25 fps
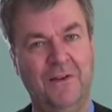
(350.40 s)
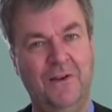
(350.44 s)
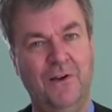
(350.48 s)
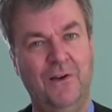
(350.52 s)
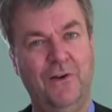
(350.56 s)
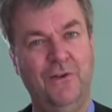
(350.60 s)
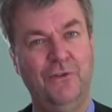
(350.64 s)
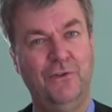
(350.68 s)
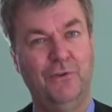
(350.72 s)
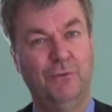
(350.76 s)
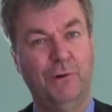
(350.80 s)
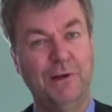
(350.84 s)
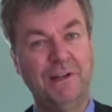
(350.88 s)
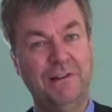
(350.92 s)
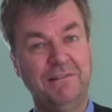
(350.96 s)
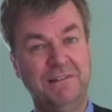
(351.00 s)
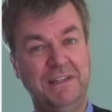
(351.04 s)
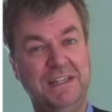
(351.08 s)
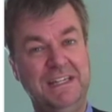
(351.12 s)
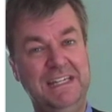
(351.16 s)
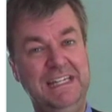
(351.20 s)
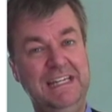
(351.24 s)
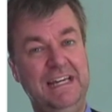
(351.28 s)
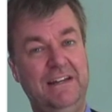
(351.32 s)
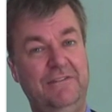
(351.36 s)
So what are the
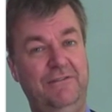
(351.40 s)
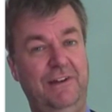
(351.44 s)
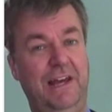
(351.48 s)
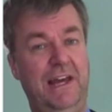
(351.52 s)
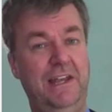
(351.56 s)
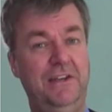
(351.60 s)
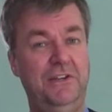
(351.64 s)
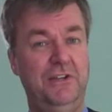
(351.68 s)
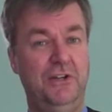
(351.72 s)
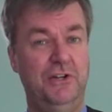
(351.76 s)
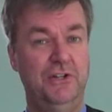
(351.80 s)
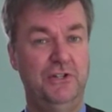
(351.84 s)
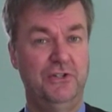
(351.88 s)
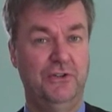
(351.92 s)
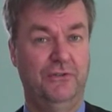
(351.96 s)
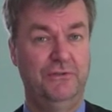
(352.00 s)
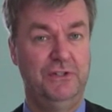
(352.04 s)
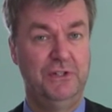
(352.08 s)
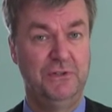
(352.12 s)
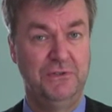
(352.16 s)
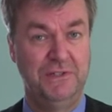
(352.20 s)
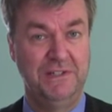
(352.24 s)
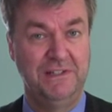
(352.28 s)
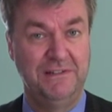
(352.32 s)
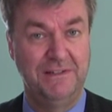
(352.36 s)
key advantages of
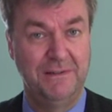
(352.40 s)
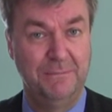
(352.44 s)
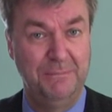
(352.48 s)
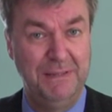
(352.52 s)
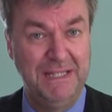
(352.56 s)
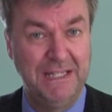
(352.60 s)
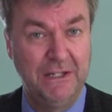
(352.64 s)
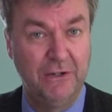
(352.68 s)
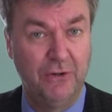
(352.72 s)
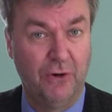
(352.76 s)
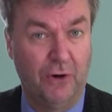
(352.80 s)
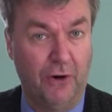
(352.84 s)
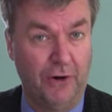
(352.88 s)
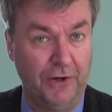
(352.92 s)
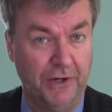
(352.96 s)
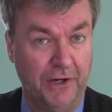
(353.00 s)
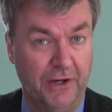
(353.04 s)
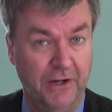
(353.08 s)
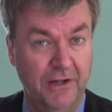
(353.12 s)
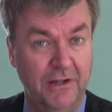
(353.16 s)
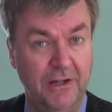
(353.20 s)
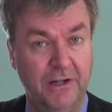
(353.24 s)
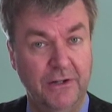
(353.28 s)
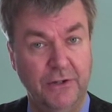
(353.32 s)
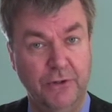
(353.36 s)
using the P.CORDER
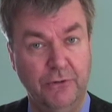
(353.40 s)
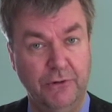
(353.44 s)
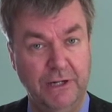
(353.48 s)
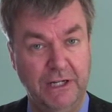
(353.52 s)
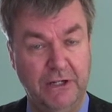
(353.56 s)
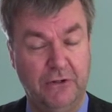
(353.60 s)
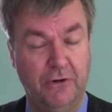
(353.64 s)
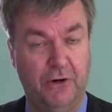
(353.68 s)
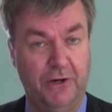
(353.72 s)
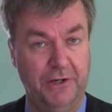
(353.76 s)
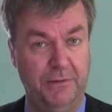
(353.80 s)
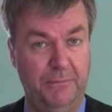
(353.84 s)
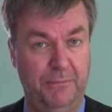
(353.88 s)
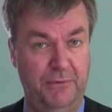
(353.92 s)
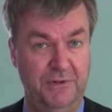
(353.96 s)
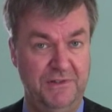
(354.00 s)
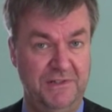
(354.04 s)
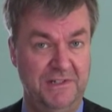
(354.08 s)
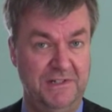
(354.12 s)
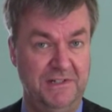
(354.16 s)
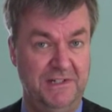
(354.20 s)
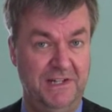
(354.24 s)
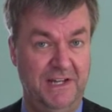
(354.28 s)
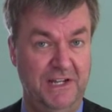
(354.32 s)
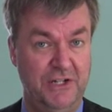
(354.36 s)
to record a
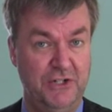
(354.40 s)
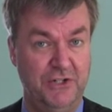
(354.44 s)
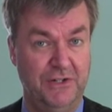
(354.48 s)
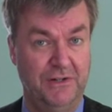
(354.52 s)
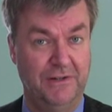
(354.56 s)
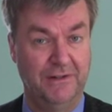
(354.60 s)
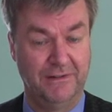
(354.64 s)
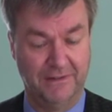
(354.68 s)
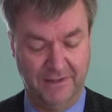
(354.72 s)
presentation?